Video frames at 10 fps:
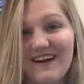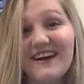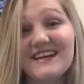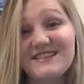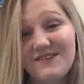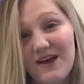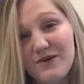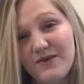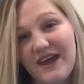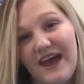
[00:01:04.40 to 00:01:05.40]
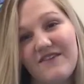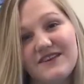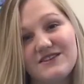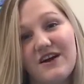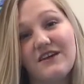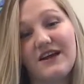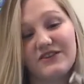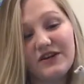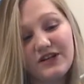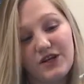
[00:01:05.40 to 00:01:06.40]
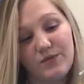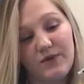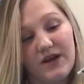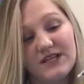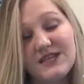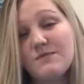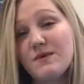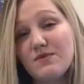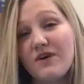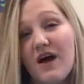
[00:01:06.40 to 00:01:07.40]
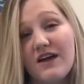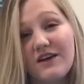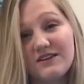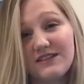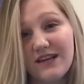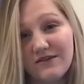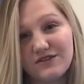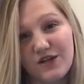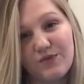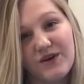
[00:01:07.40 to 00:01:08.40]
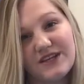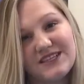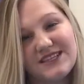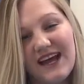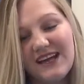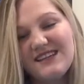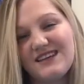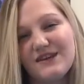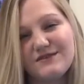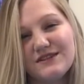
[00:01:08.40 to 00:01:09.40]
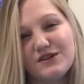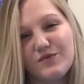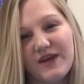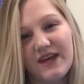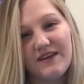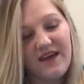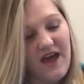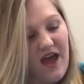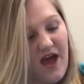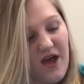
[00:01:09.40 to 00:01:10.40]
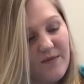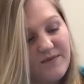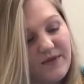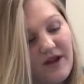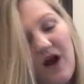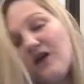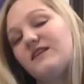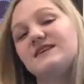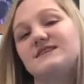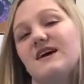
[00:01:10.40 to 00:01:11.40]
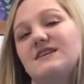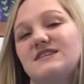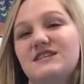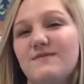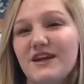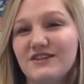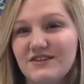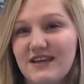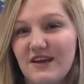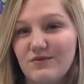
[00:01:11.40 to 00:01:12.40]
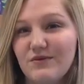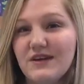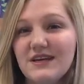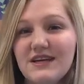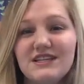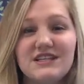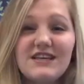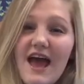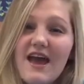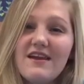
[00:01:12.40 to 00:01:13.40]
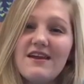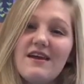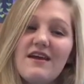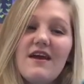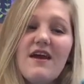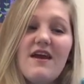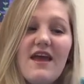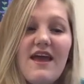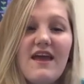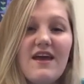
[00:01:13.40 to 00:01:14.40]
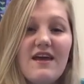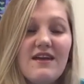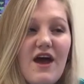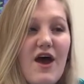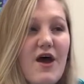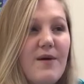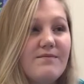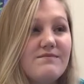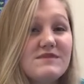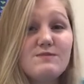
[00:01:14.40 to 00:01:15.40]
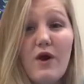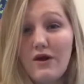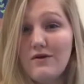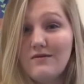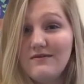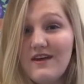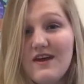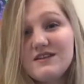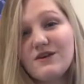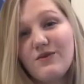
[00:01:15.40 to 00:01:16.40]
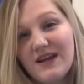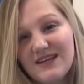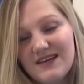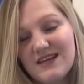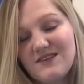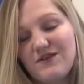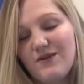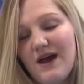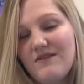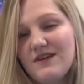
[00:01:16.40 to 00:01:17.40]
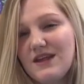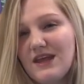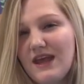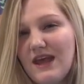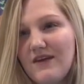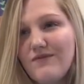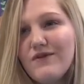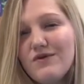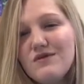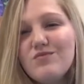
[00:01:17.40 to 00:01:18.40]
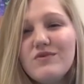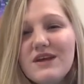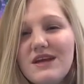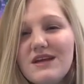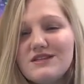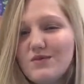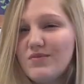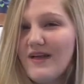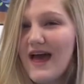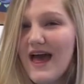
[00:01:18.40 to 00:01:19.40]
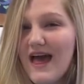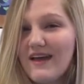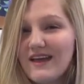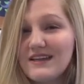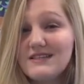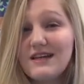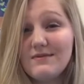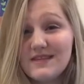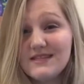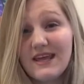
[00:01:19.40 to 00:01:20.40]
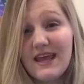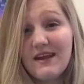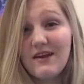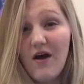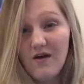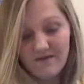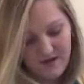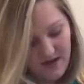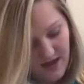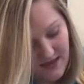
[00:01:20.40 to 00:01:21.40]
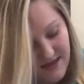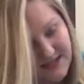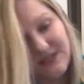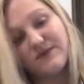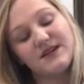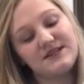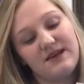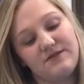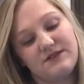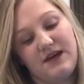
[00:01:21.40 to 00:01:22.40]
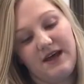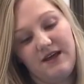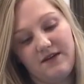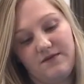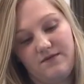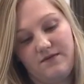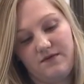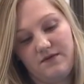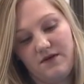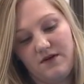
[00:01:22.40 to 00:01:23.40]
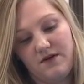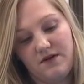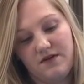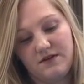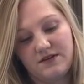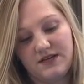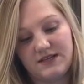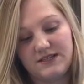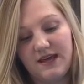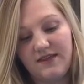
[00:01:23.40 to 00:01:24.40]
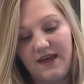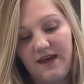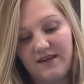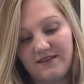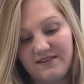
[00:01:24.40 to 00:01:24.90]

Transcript: Alright, so now what we have is our electric toothbrush. Some people call it our tickle toothbrush because it kind of tickles a little bit. Um, but all this does is just makes your teeth really shiny and um, sparkle. So what it does, if you have any food debris or plaque, it just helps us to get it off. And this is what it sounds like. Just like that.